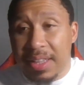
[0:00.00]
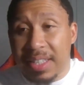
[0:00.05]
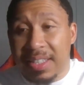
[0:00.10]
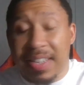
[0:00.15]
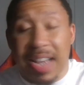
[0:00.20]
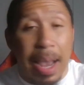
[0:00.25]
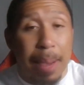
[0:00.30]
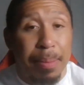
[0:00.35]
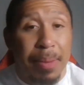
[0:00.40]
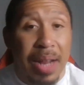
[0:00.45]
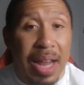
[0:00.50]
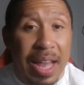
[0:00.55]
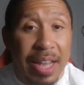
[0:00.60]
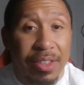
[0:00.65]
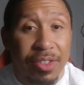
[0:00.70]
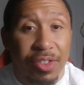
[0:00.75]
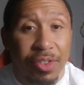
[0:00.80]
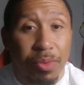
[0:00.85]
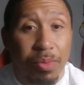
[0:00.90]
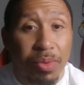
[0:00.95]
the
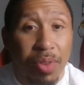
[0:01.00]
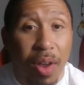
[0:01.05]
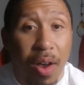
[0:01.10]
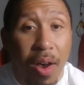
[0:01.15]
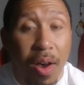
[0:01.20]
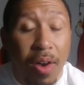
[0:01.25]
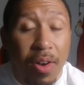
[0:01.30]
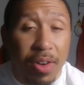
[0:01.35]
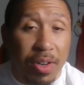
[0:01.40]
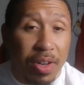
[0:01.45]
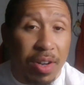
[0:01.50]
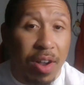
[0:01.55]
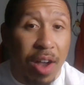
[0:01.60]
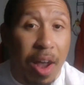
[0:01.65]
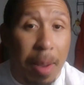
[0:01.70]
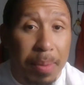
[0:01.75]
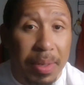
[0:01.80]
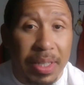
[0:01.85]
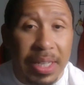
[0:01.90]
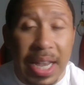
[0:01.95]
timeline's too long or
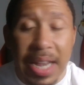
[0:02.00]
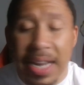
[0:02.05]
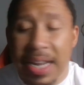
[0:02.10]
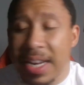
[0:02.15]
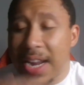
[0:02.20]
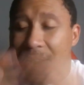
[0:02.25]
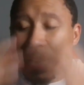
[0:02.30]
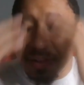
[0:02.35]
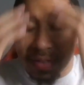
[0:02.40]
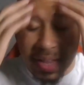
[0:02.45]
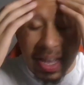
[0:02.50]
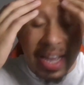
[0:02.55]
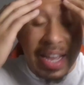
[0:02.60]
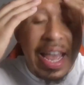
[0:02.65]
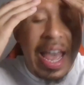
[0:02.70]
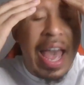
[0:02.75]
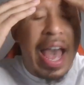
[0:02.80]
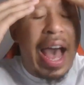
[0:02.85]
complicated and everything.